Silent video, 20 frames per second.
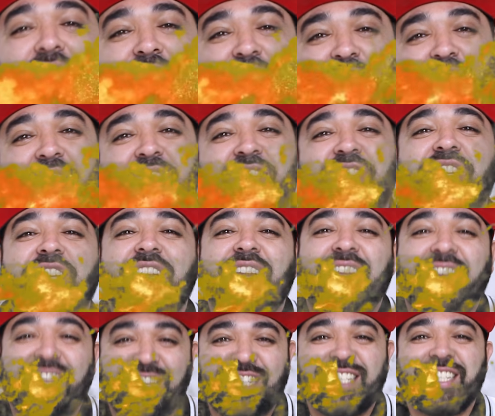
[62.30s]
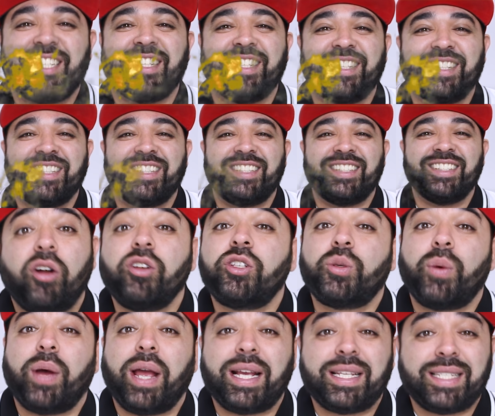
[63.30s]
Congratulations. On
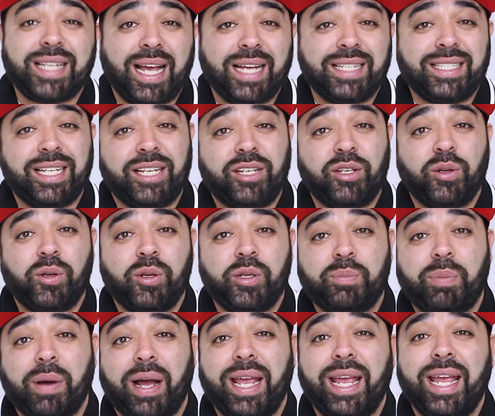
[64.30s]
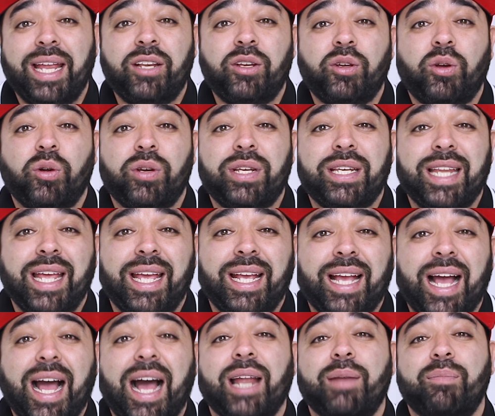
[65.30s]
to exciting news by InGood
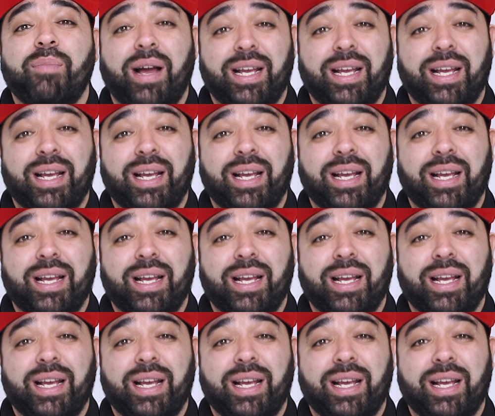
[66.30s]
Nick and